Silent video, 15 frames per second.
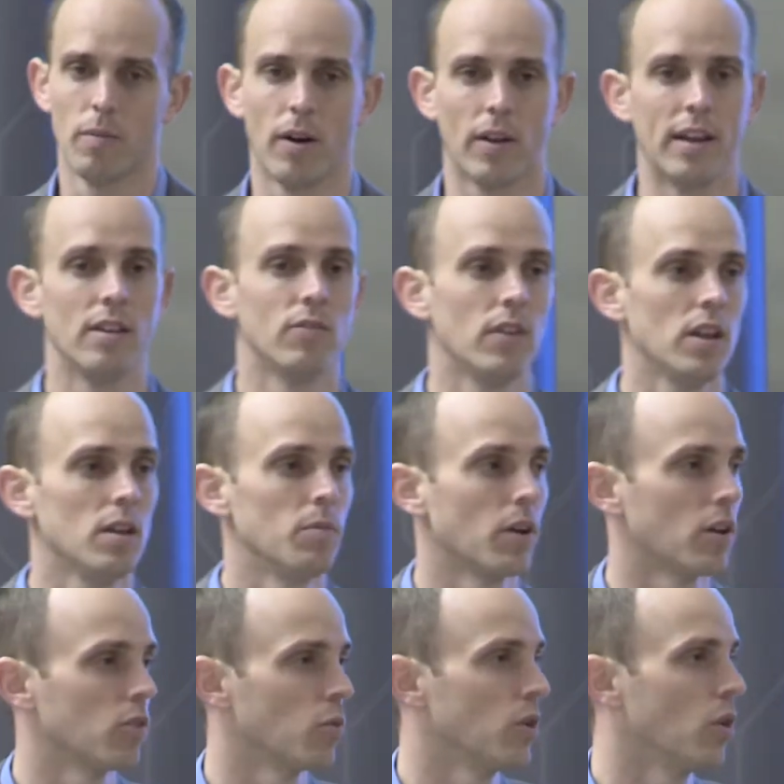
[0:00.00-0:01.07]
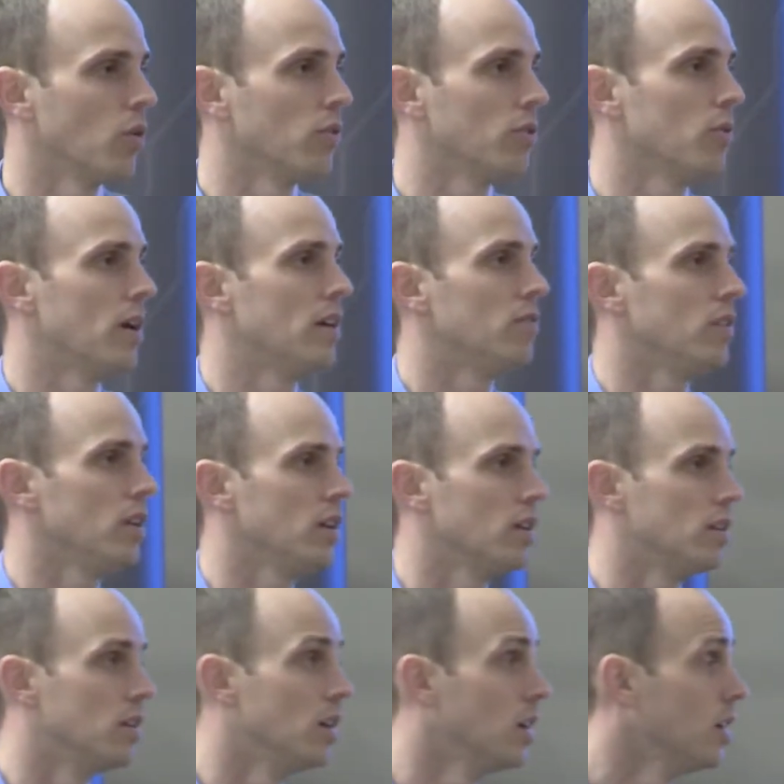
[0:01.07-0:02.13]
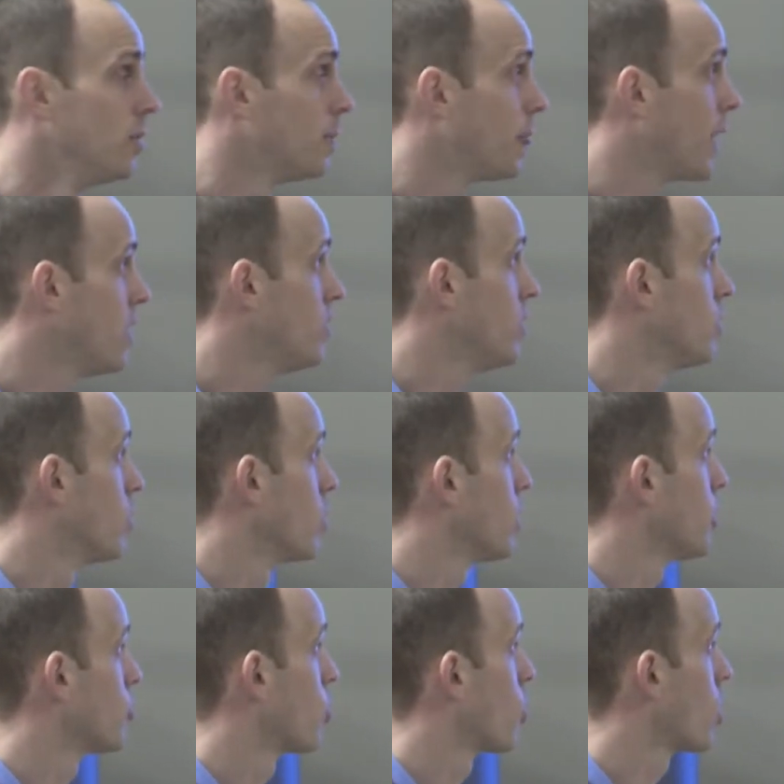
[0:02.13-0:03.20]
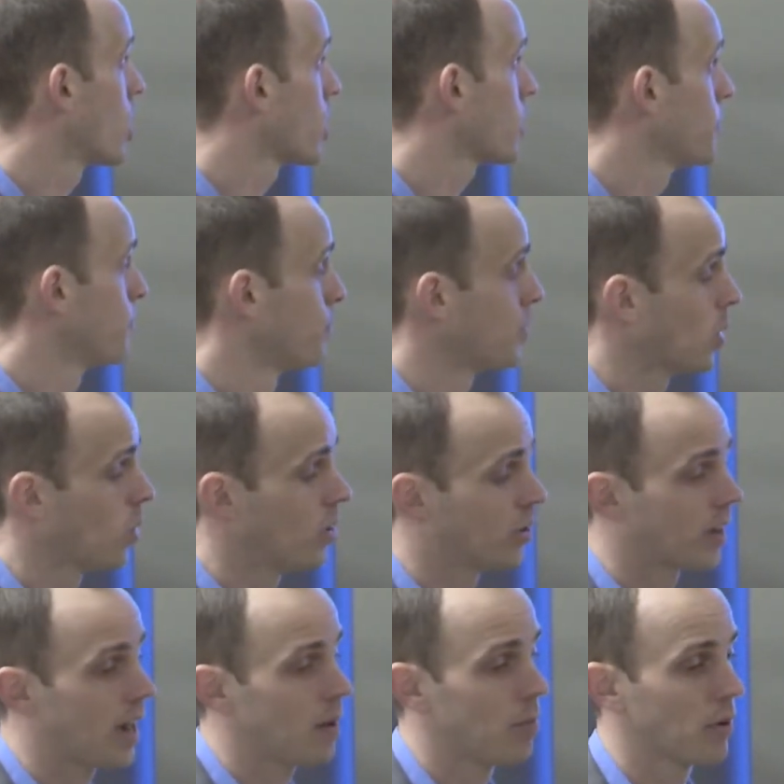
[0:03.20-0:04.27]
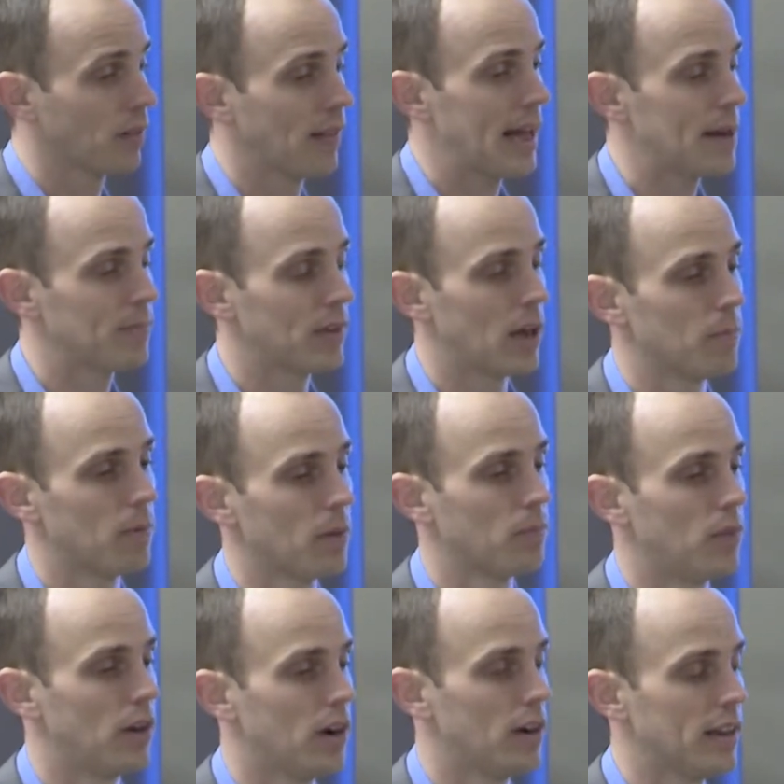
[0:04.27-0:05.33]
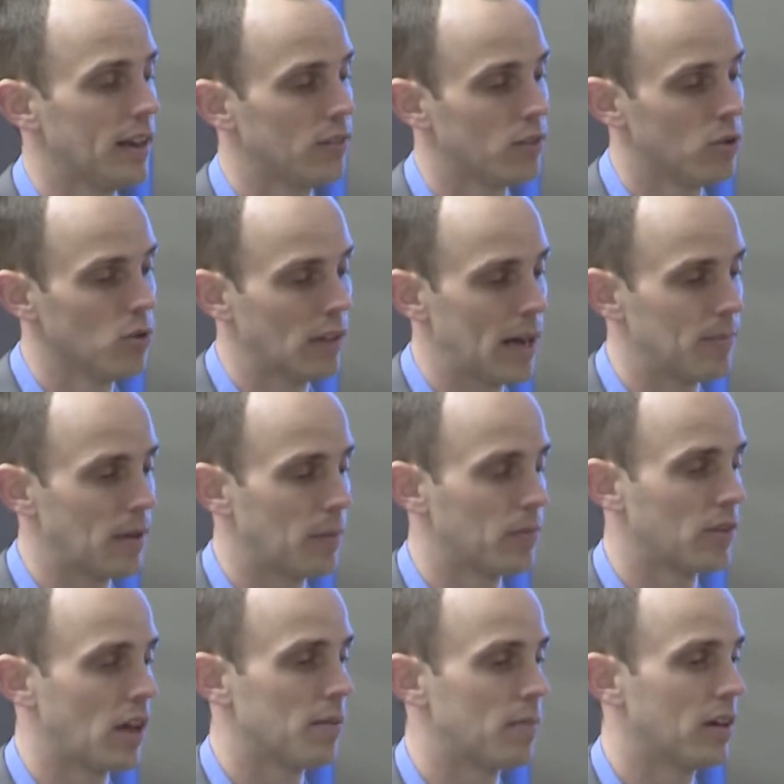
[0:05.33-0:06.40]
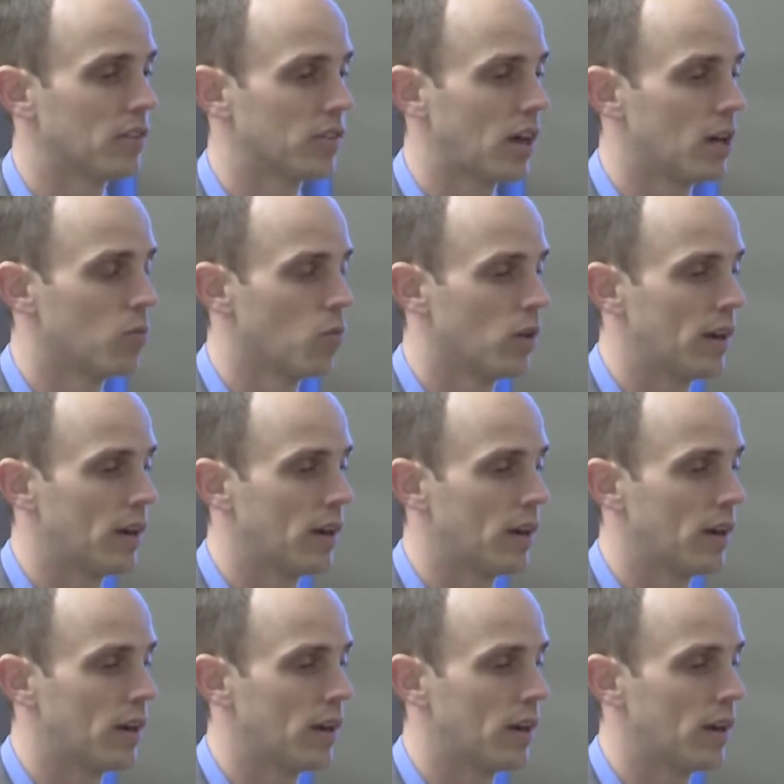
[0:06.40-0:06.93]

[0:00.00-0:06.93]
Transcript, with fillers: about AV because we don't do AV, and AV really doesn't work this guy put a laptop up there and he had two laptops side by side.